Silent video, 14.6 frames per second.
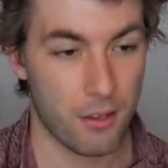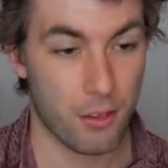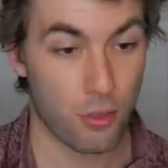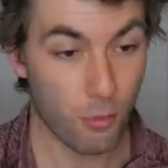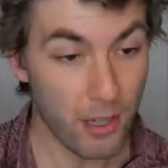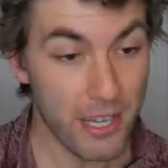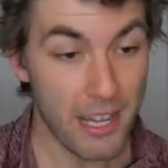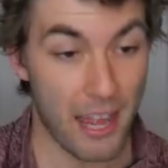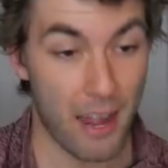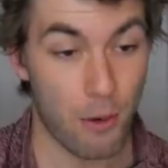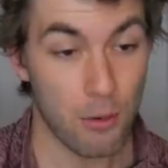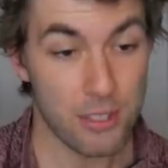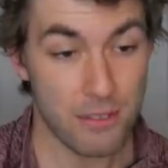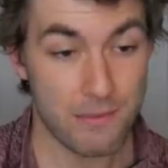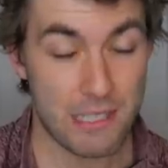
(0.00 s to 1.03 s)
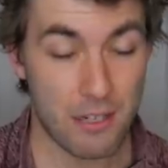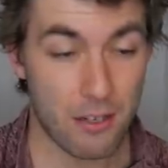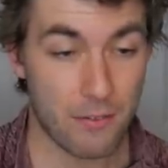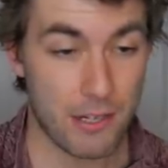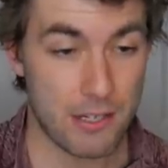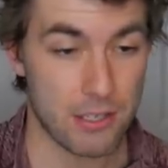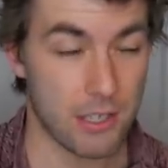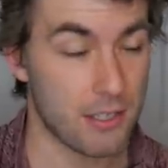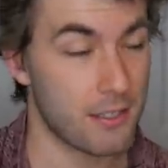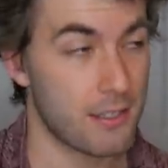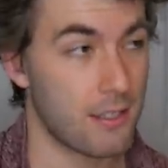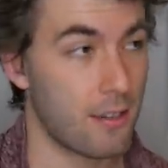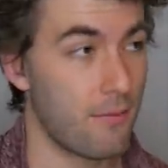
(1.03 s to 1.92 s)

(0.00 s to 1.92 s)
3 hours of derivations.